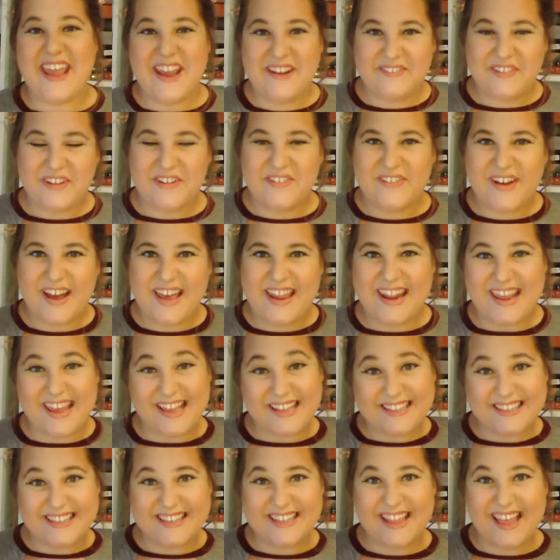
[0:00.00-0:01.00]
Hey everyone,
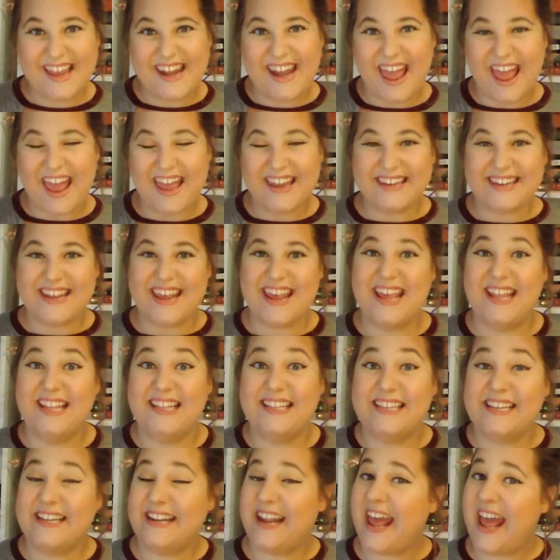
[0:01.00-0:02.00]
it's Lynette,
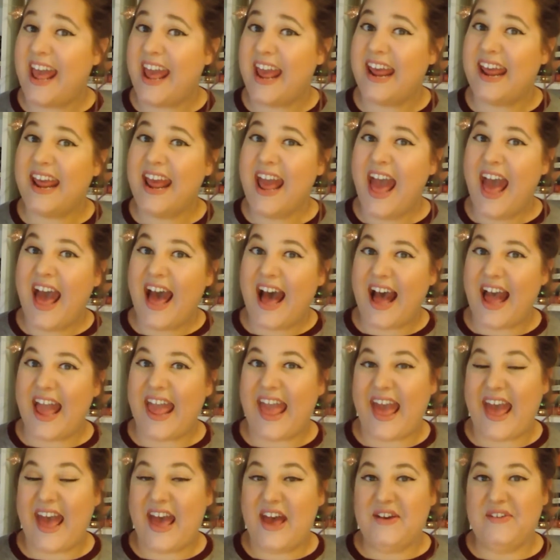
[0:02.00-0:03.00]
and today
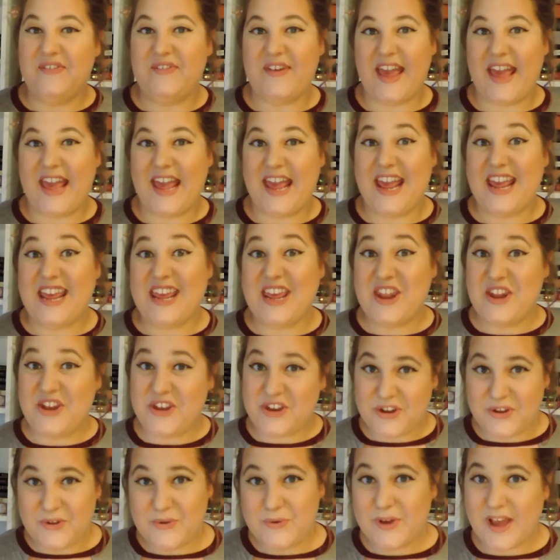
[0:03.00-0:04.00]
I have a
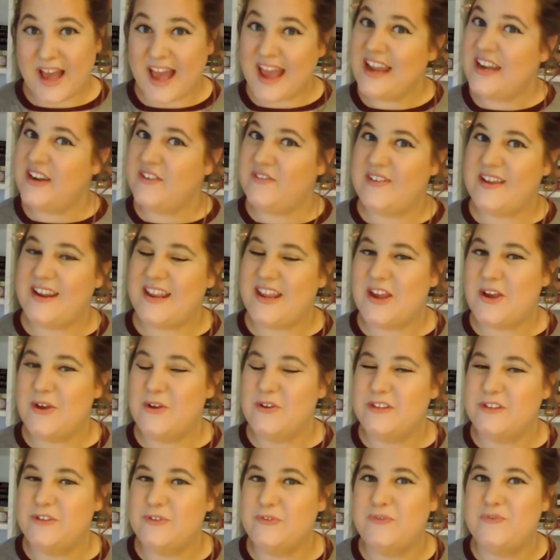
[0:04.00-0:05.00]
new kind of
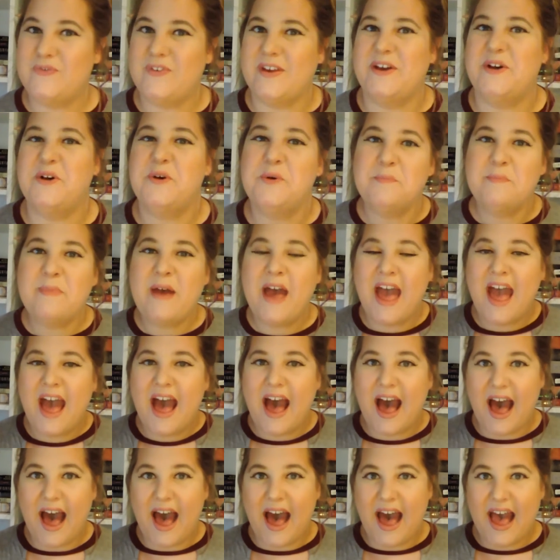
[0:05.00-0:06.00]
video to film.
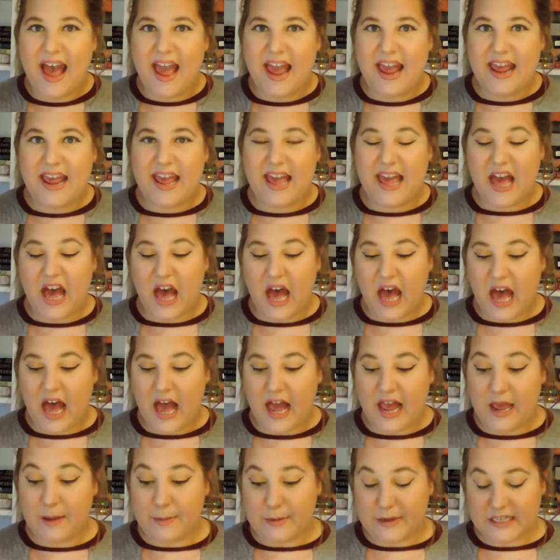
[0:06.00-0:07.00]
I
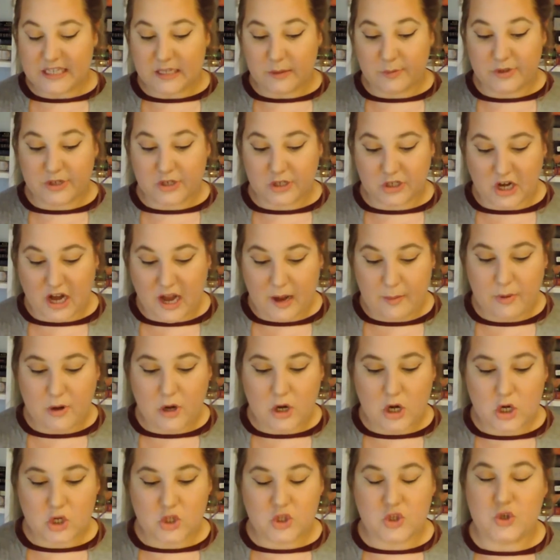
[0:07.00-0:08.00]
am a
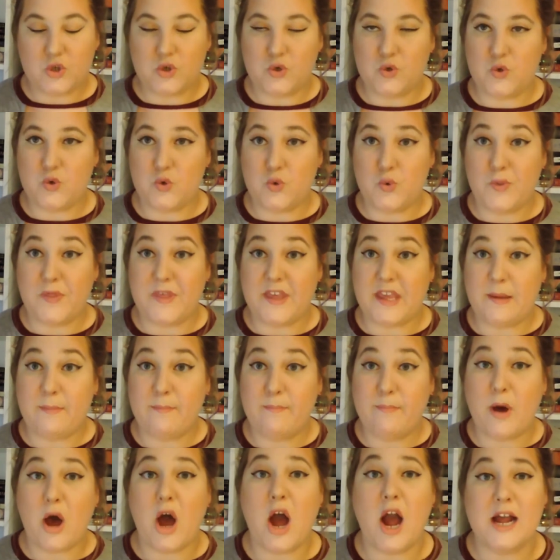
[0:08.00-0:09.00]
subscriber to
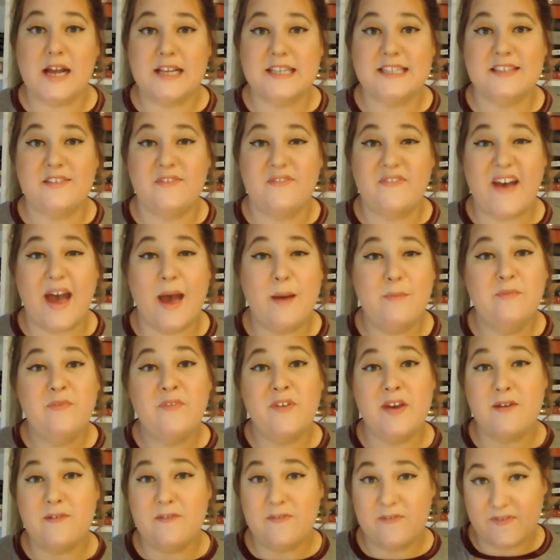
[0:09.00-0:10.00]
the box
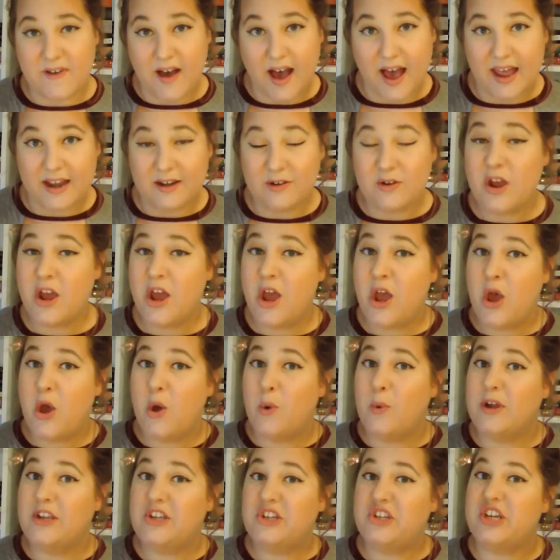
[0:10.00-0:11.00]
FabFitFun,
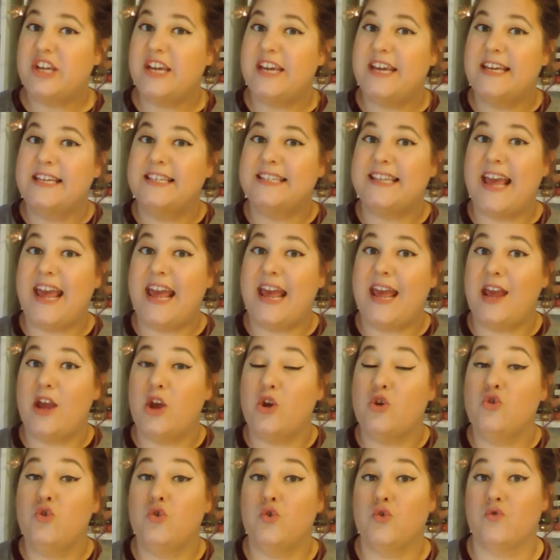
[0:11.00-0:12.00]
which is
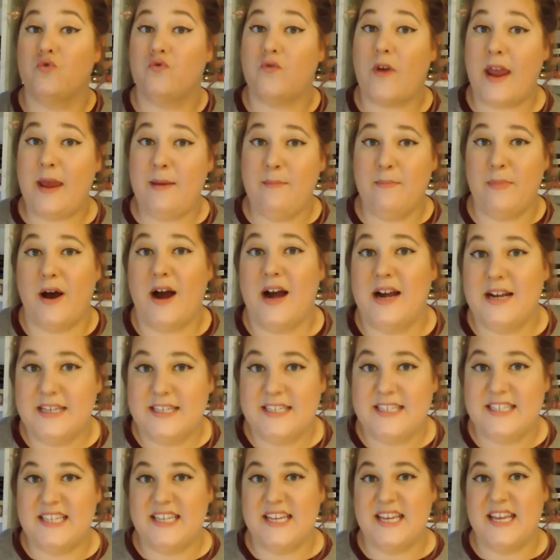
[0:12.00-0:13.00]
a great
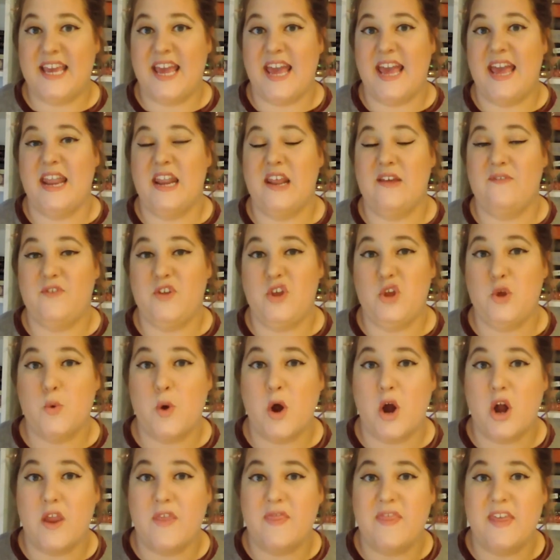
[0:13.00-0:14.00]
box to get if
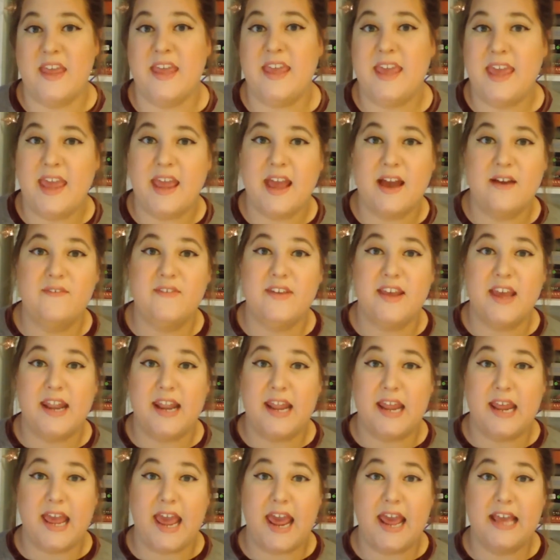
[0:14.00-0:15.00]
you are thinking of
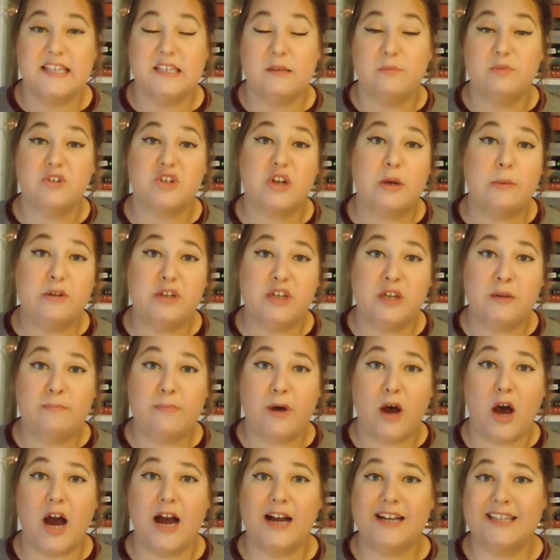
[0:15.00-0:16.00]
getting a
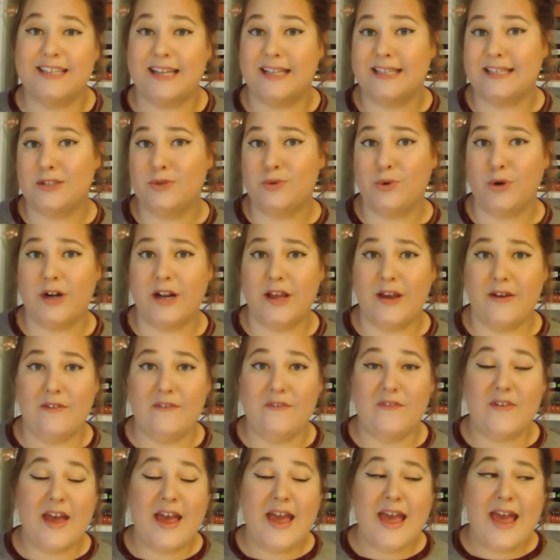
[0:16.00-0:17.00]
subscription box that's sort
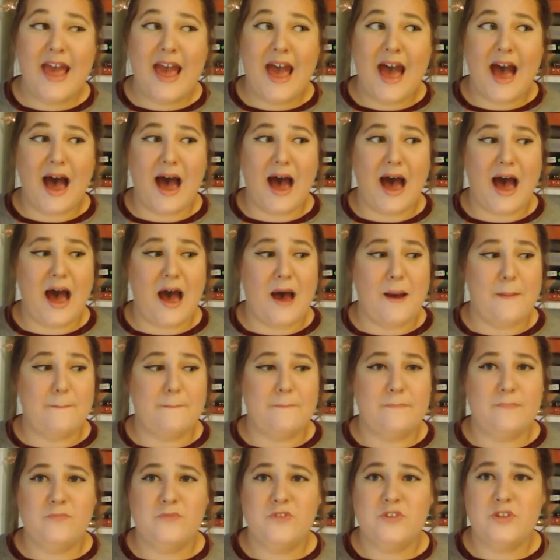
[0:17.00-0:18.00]
of
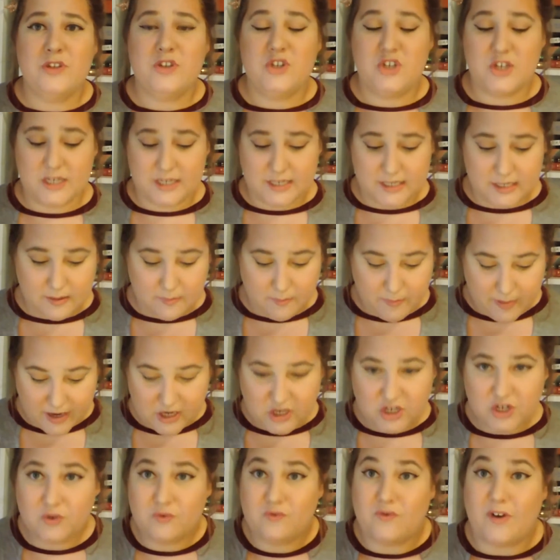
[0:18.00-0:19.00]
just a
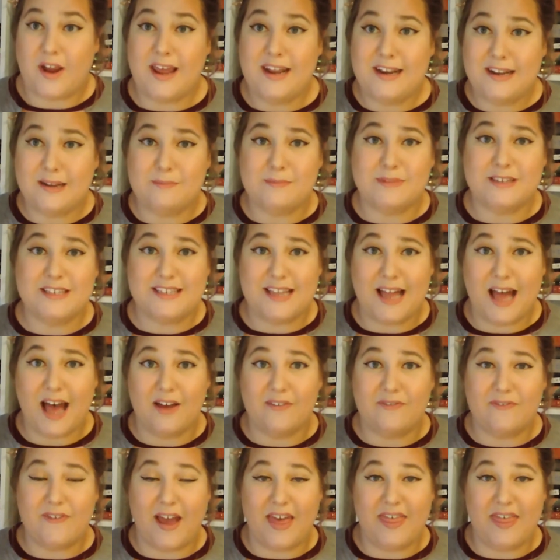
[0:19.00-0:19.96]
bunch of random stuff.